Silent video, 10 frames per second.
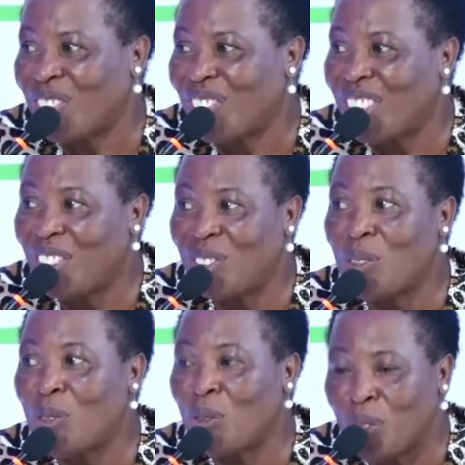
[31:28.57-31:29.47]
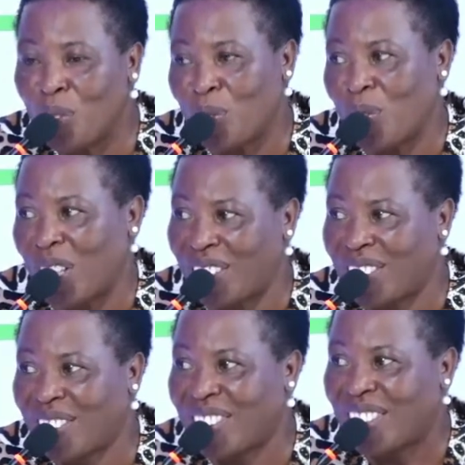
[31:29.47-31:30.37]
They know who you are.
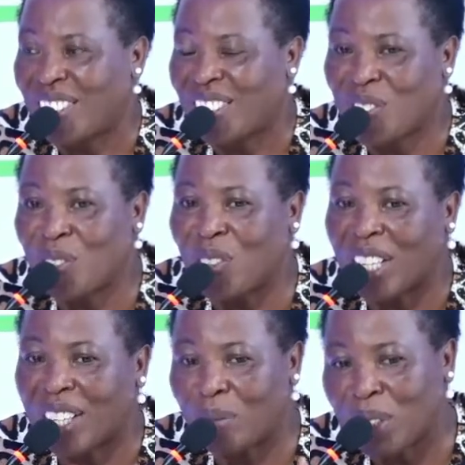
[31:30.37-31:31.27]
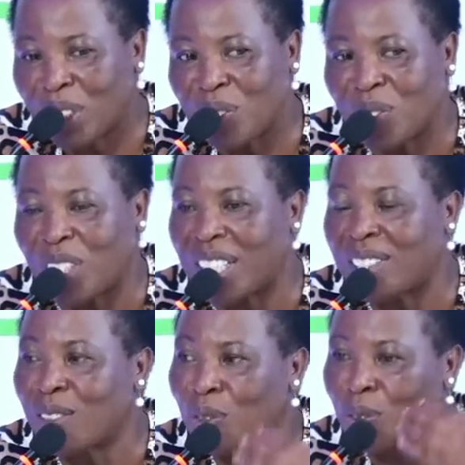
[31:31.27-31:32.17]
So you are coming to
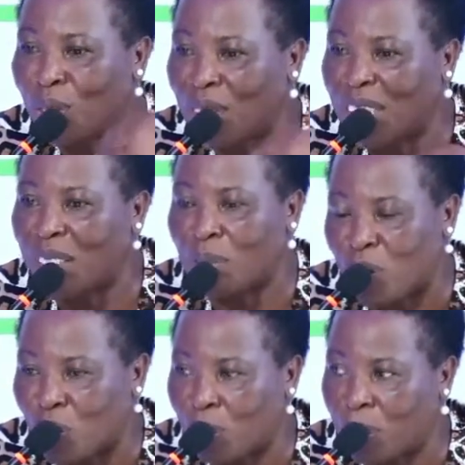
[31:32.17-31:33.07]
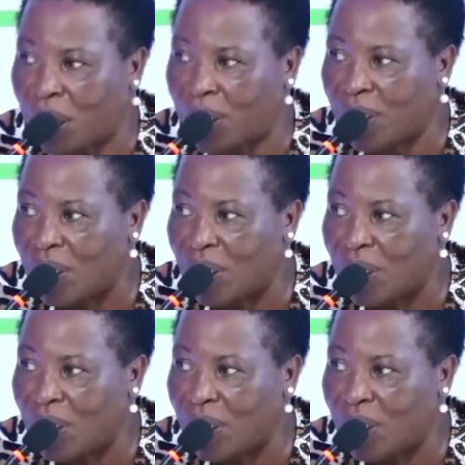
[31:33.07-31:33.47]
us through the commercial bank.